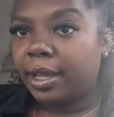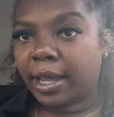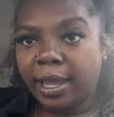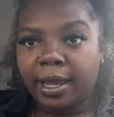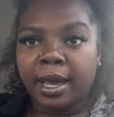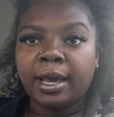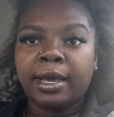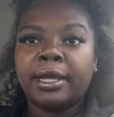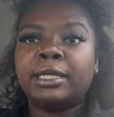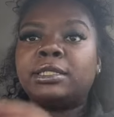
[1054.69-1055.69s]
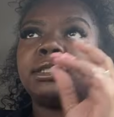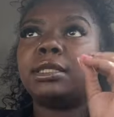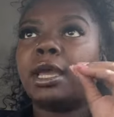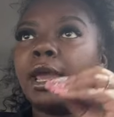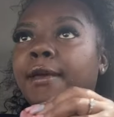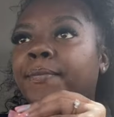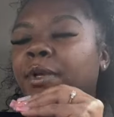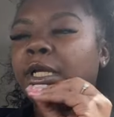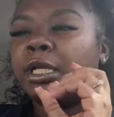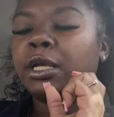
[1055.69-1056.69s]
Hey guys,
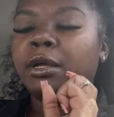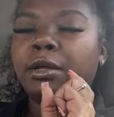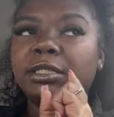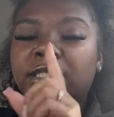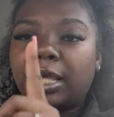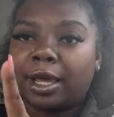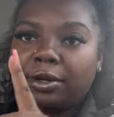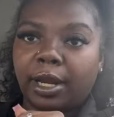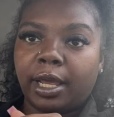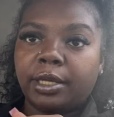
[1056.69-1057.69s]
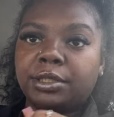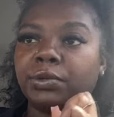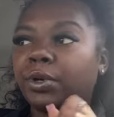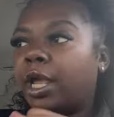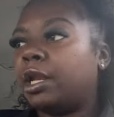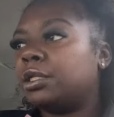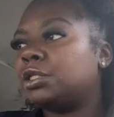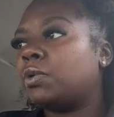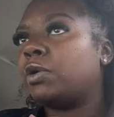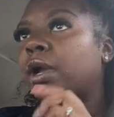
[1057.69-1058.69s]
happy Saturday. So we're heading to
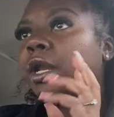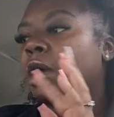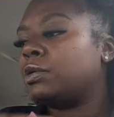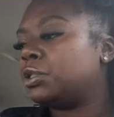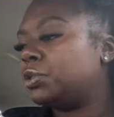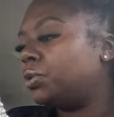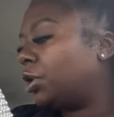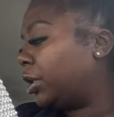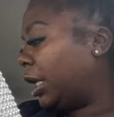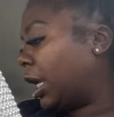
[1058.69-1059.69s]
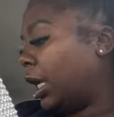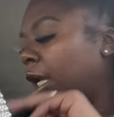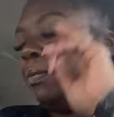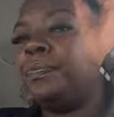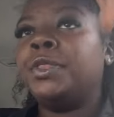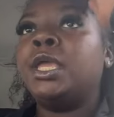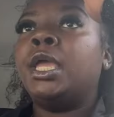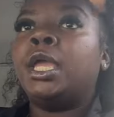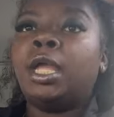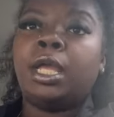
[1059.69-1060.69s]
work right now. It's 2.38
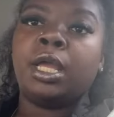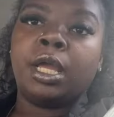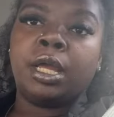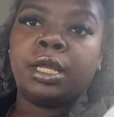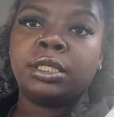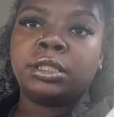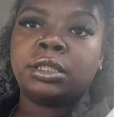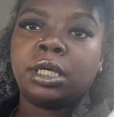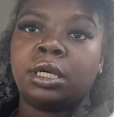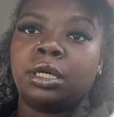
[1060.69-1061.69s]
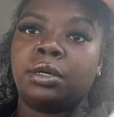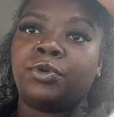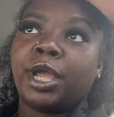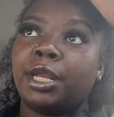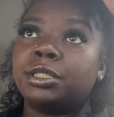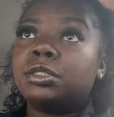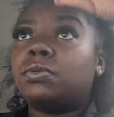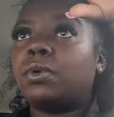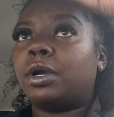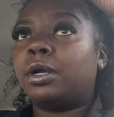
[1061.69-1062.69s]
and um, we're heading to
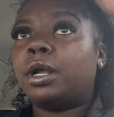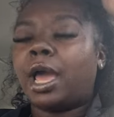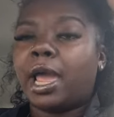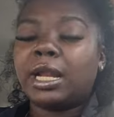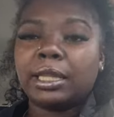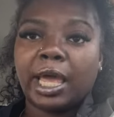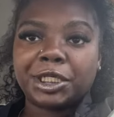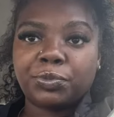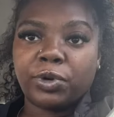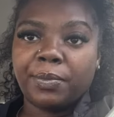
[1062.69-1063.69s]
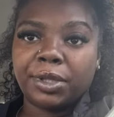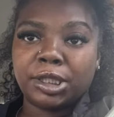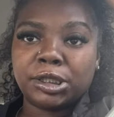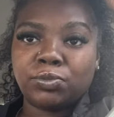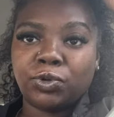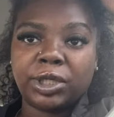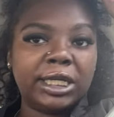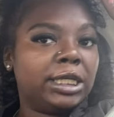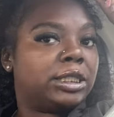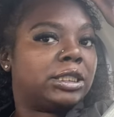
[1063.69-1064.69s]
work. I had a lash appointment this
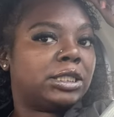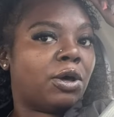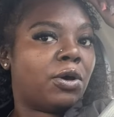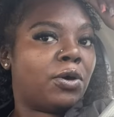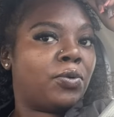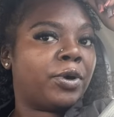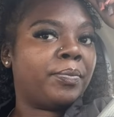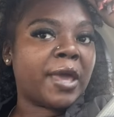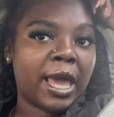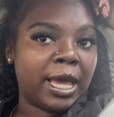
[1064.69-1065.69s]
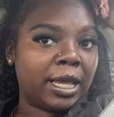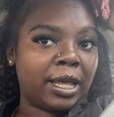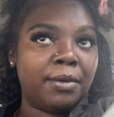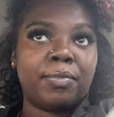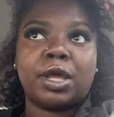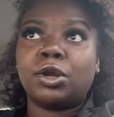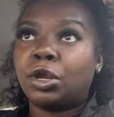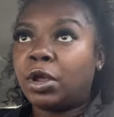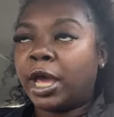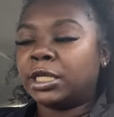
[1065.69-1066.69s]
morning, so we're back and better, you
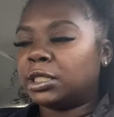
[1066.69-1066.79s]
guys.